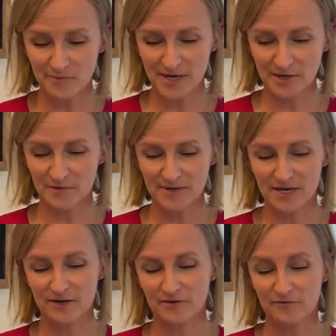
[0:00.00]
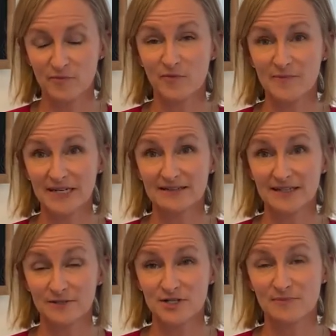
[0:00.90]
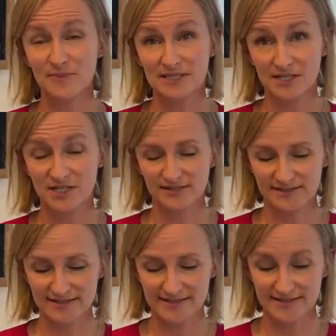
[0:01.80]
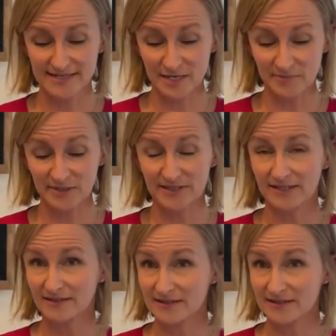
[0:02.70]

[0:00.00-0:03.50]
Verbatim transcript: my career from women in leadership positions and sustainability,